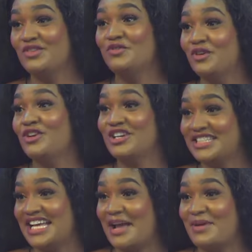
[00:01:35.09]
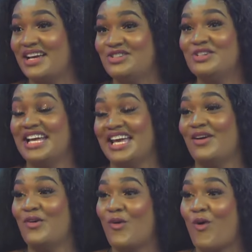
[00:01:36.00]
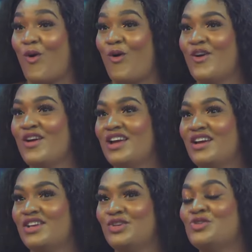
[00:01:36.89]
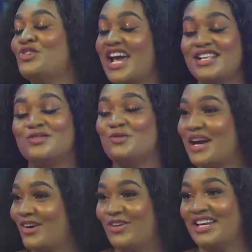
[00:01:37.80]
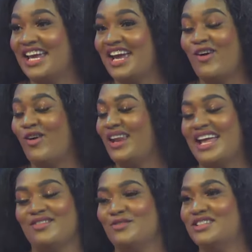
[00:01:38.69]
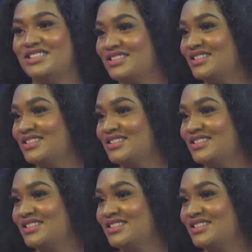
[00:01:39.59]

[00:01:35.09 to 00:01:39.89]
you follow your type and you let her go, or you try to work on her, or like what?